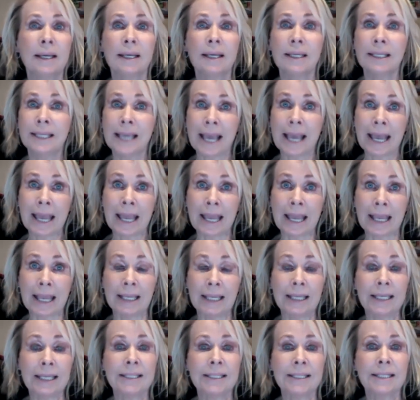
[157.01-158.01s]

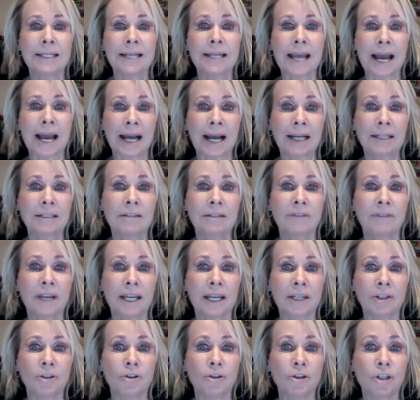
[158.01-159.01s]
Yang is an active
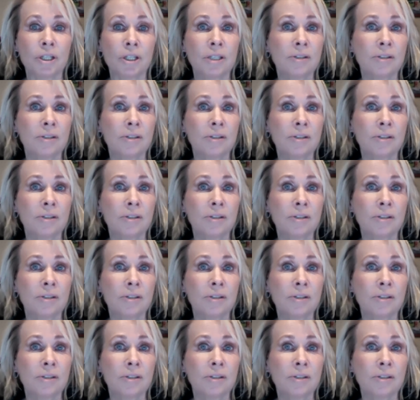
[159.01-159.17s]
energy.